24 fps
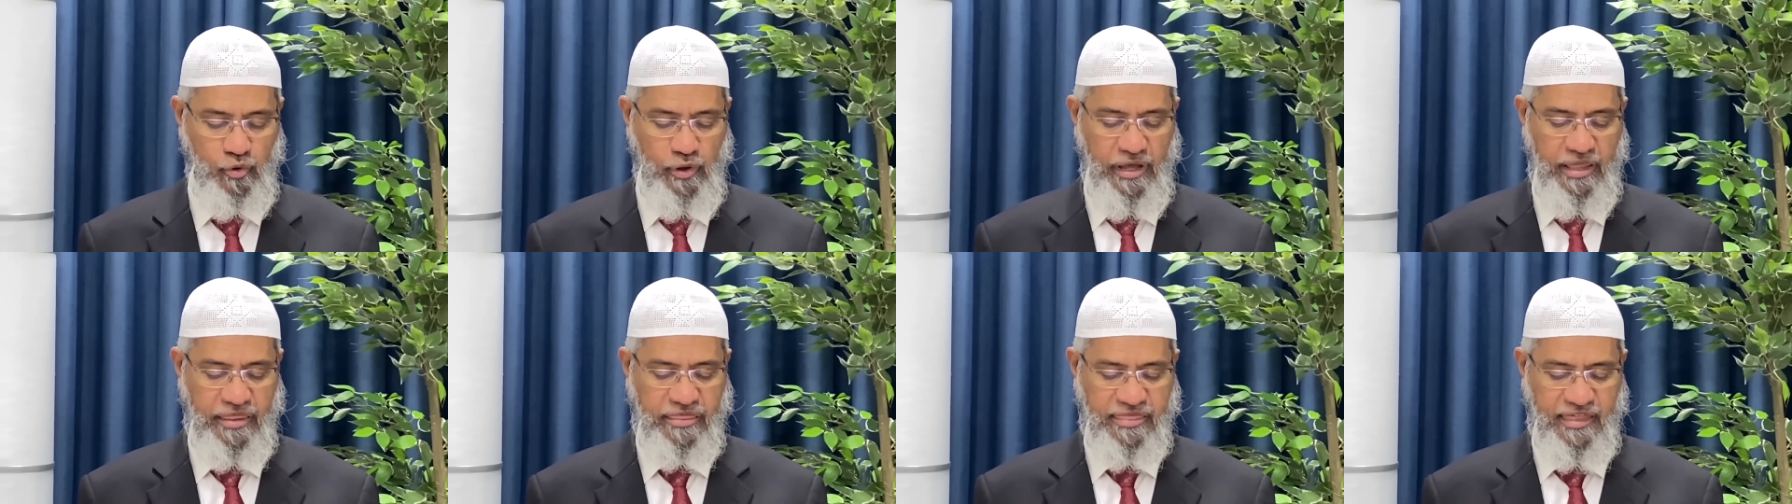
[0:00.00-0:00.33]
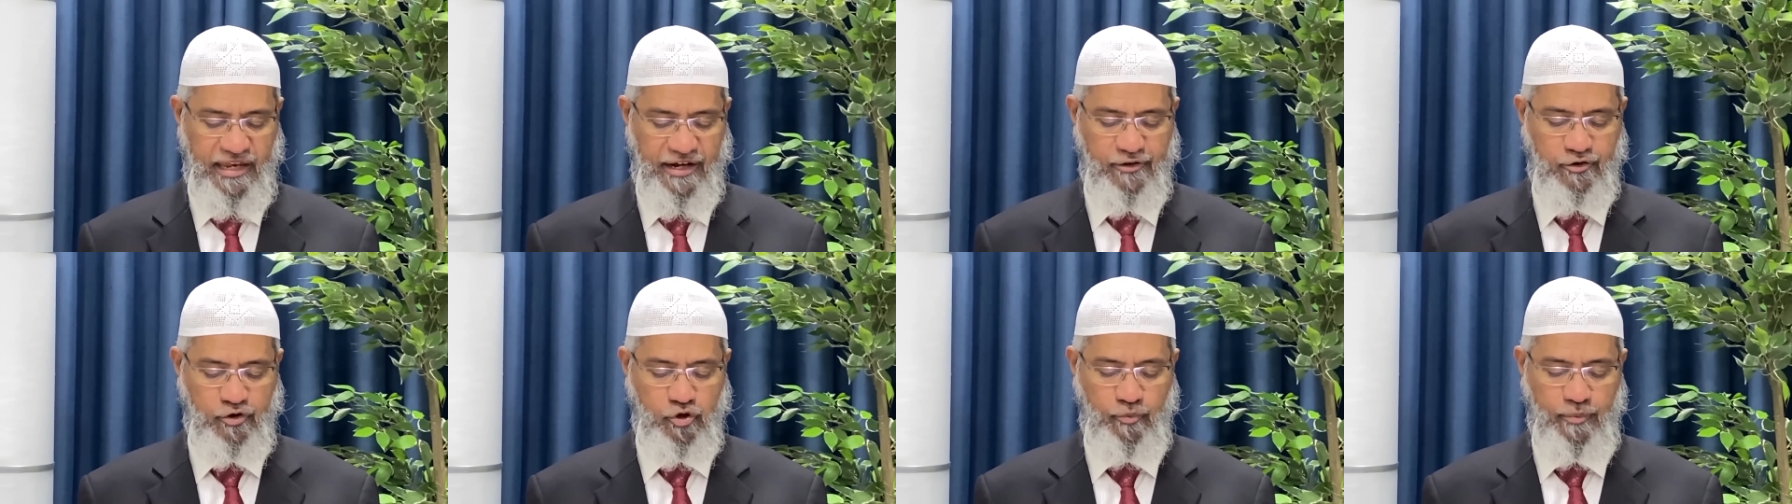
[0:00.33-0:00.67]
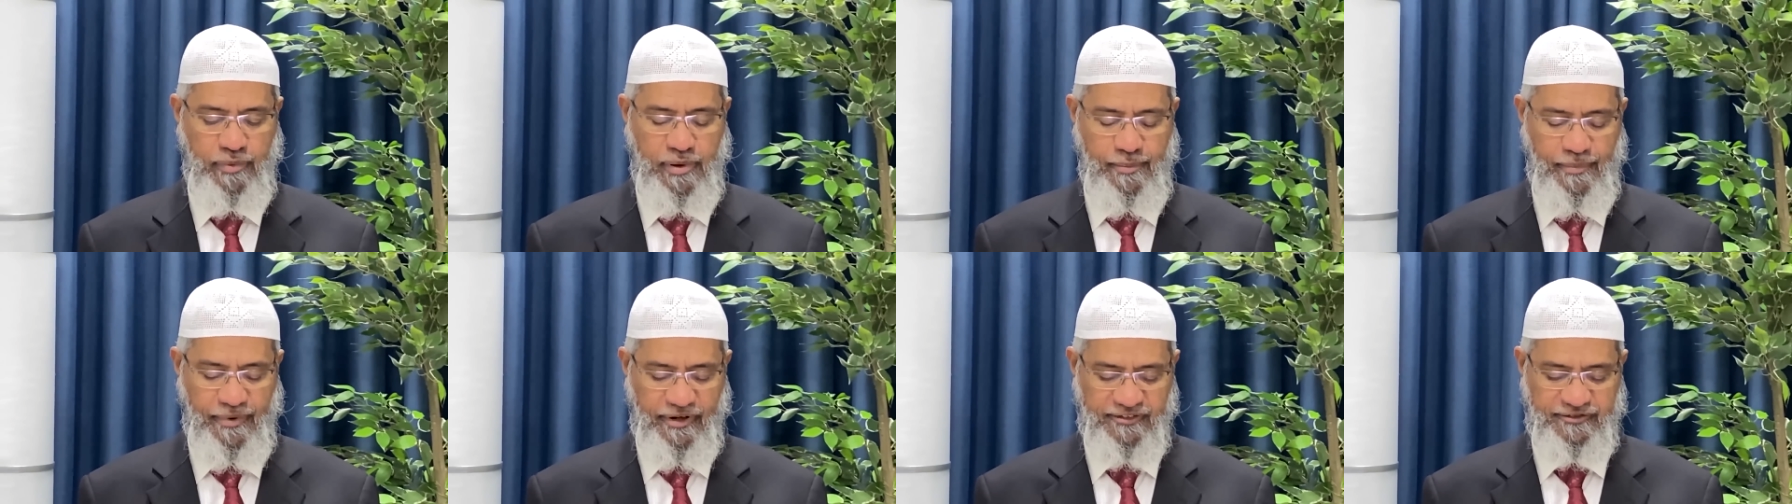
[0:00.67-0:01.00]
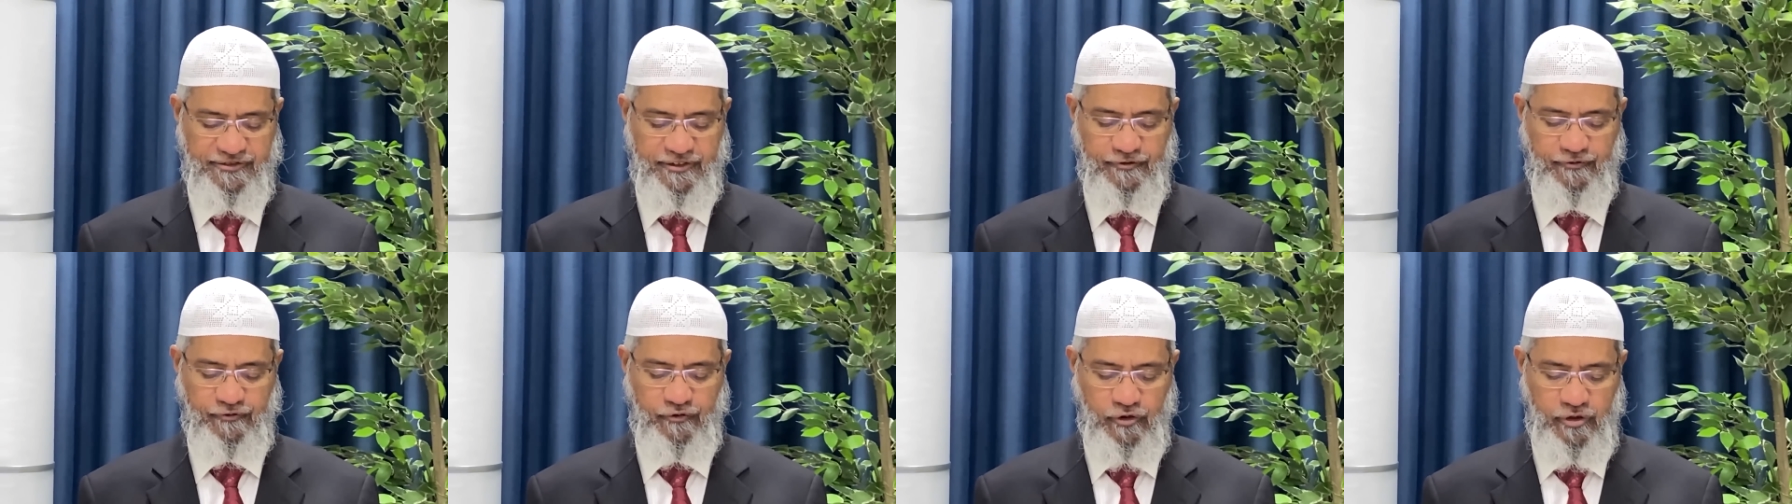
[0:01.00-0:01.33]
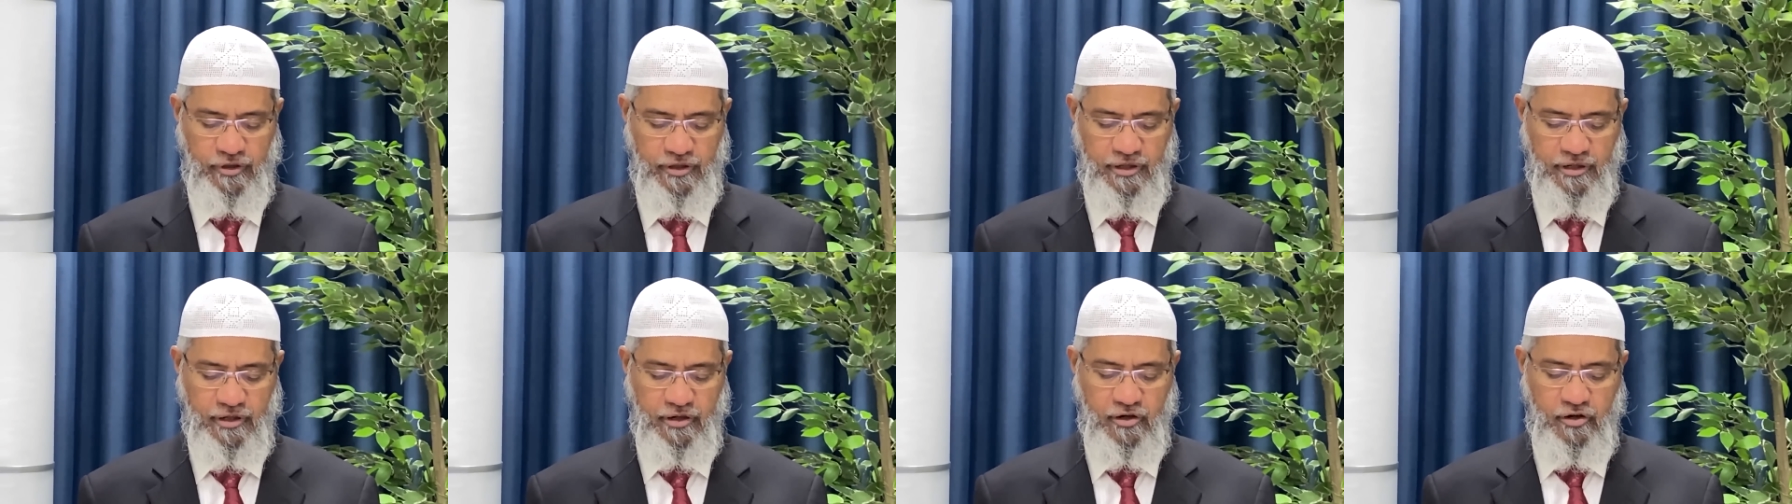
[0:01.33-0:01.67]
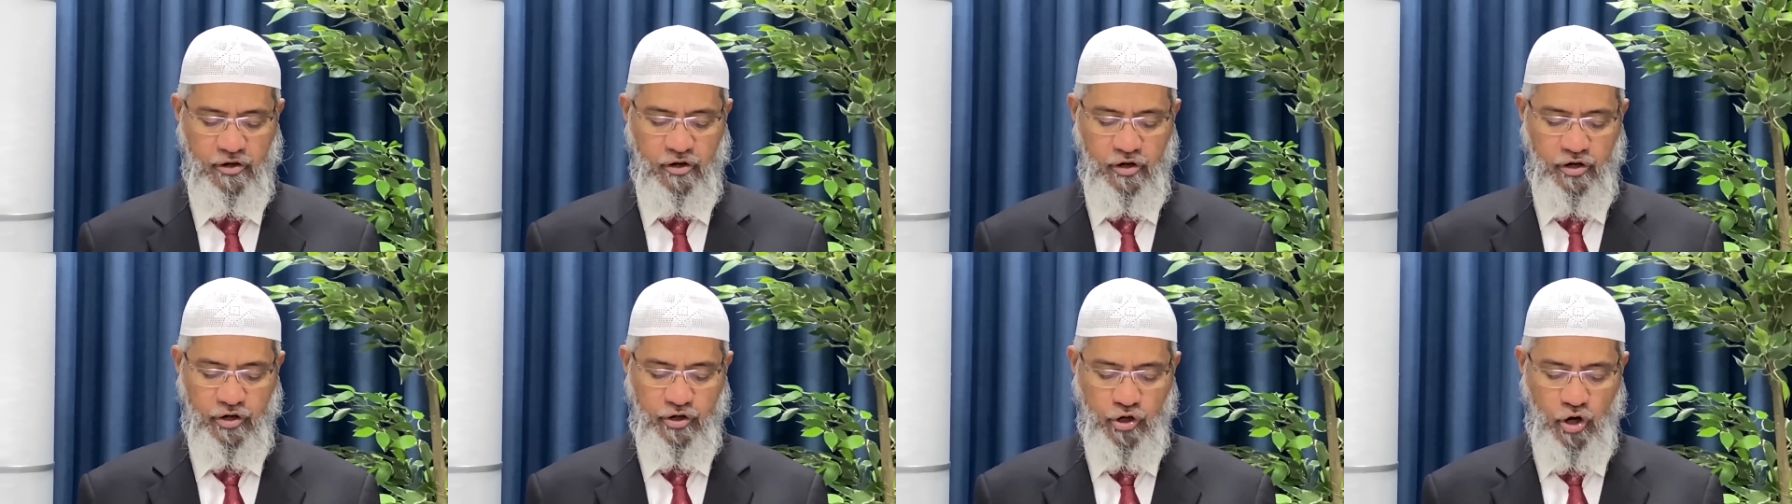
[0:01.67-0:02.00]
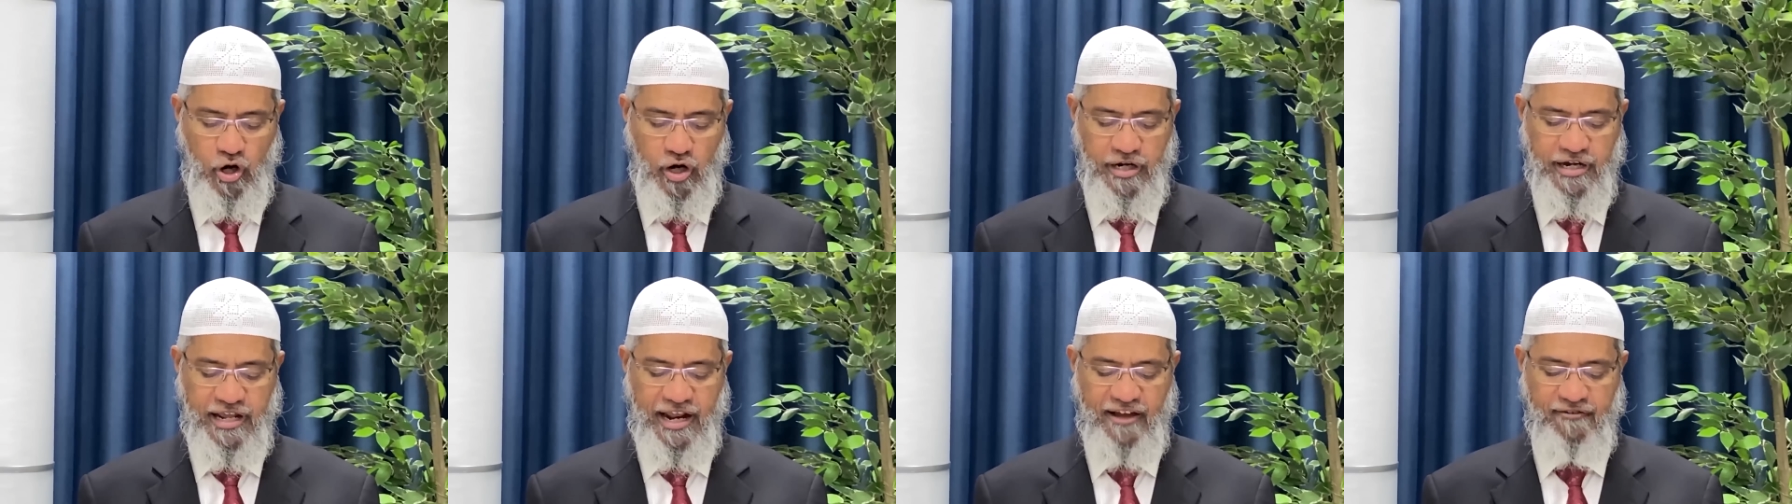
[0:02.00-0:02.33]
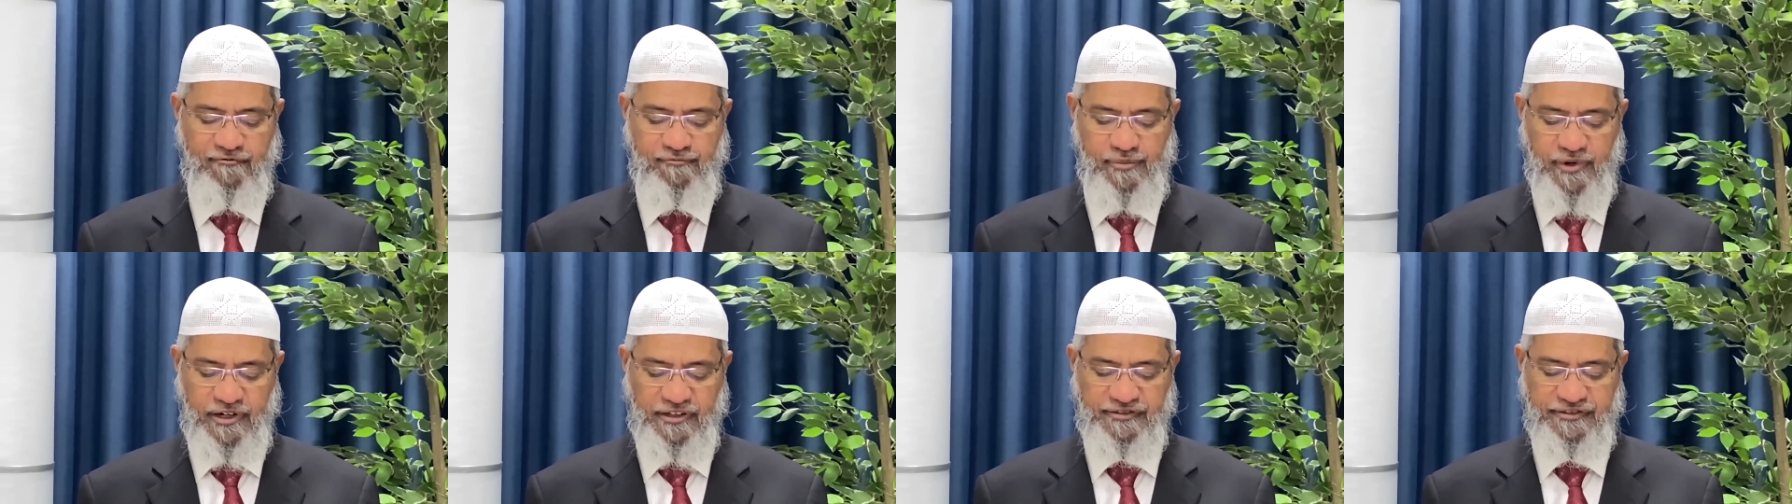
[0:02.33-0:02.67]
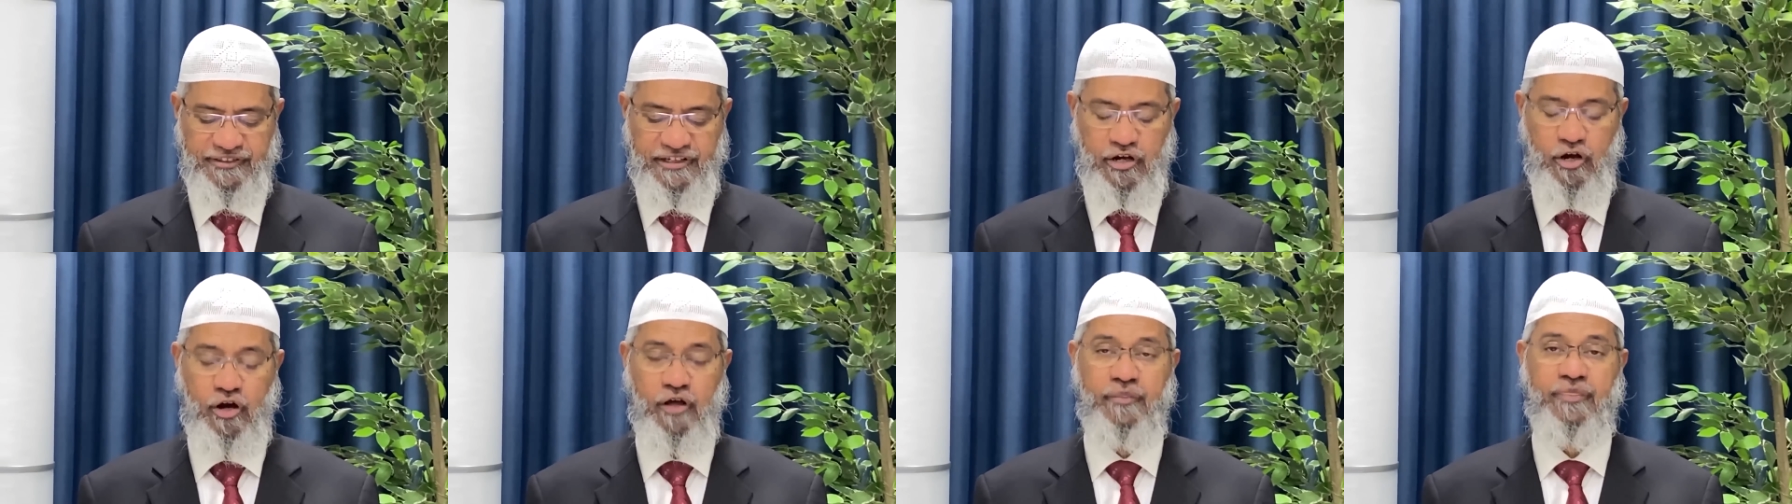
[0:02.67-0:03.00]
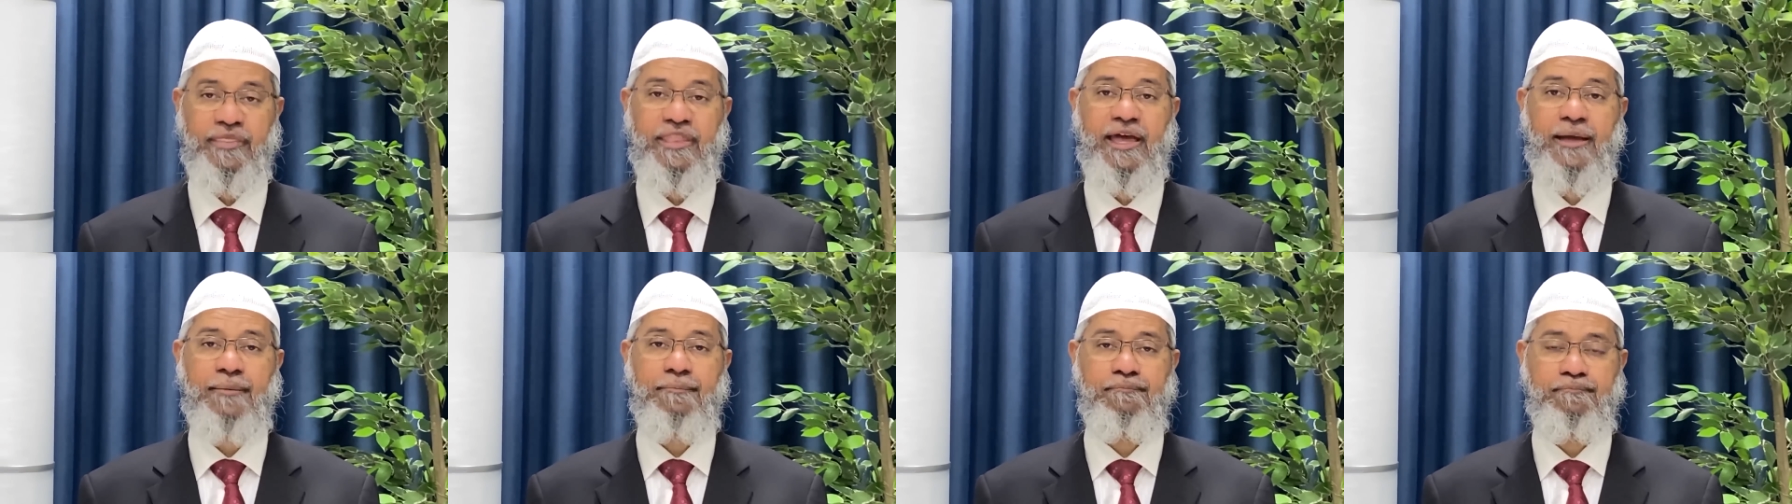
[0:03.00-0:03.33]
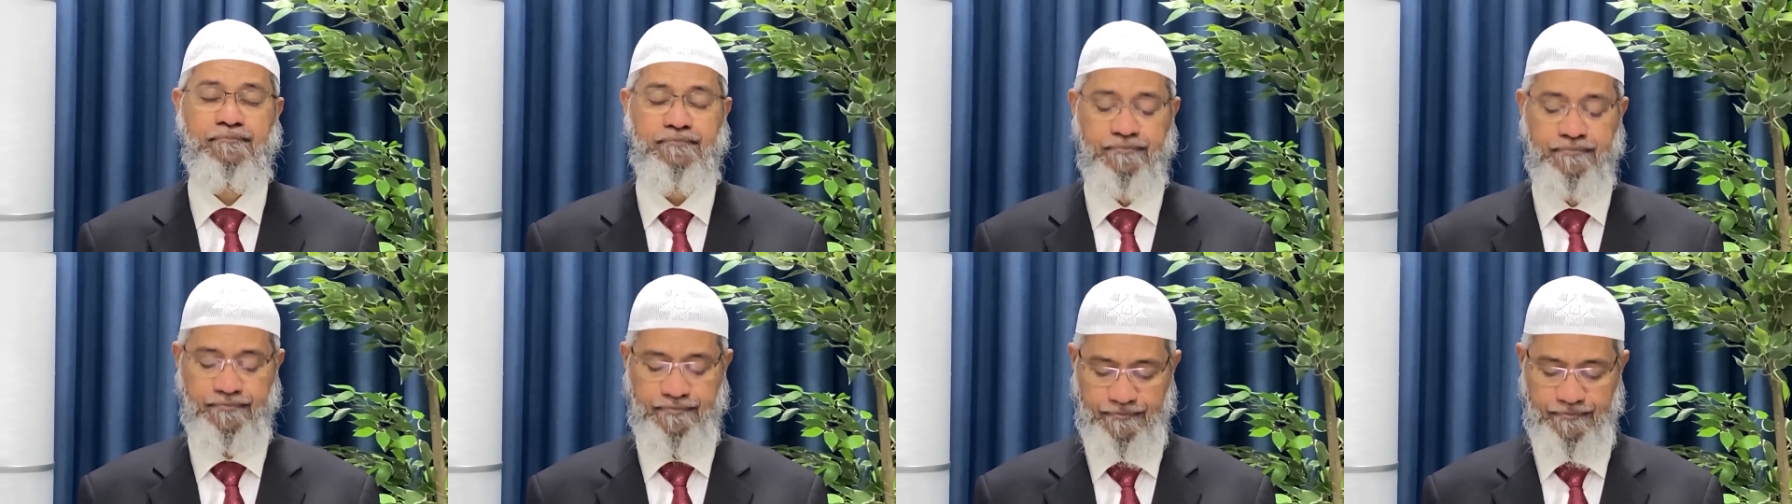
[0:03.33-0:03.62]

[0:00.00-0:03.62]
is said to be merciful, not have mercy on them